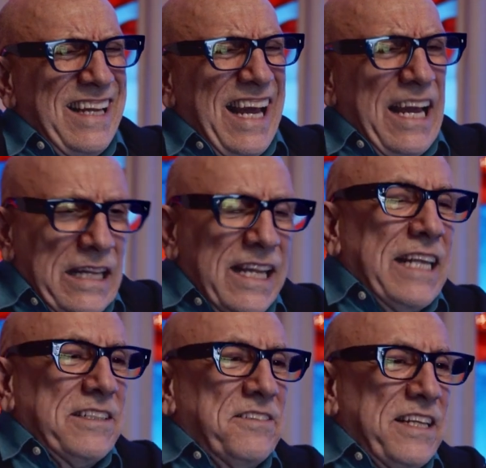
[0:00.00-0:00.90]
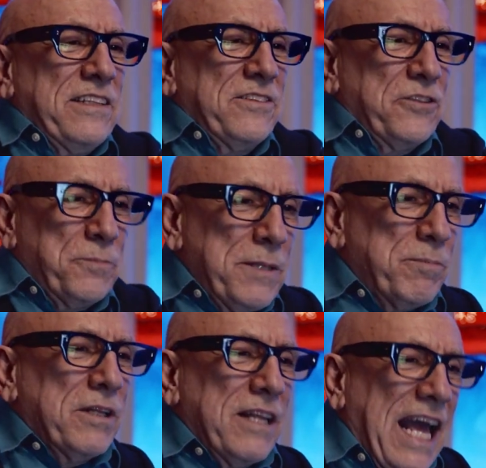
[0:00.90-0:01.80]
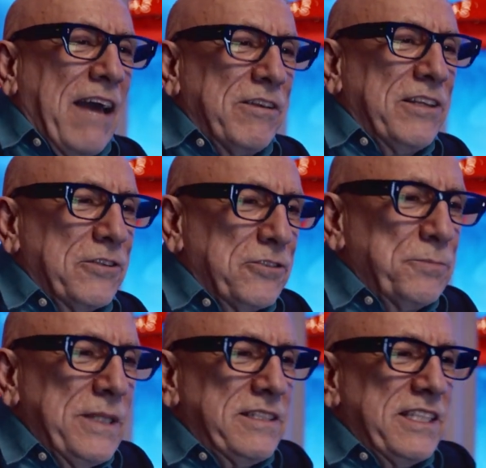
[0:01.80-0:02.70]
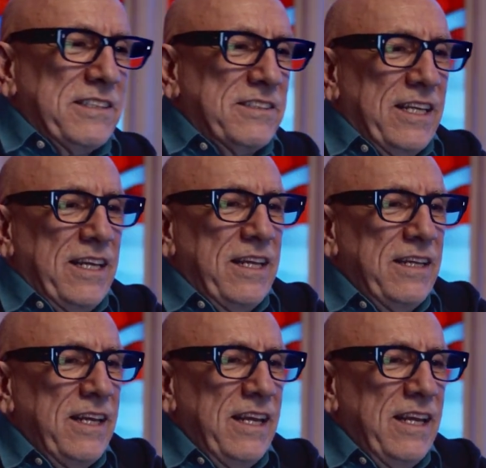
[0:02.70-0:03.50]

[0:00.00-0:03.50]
I like to think that the people having those meetings there,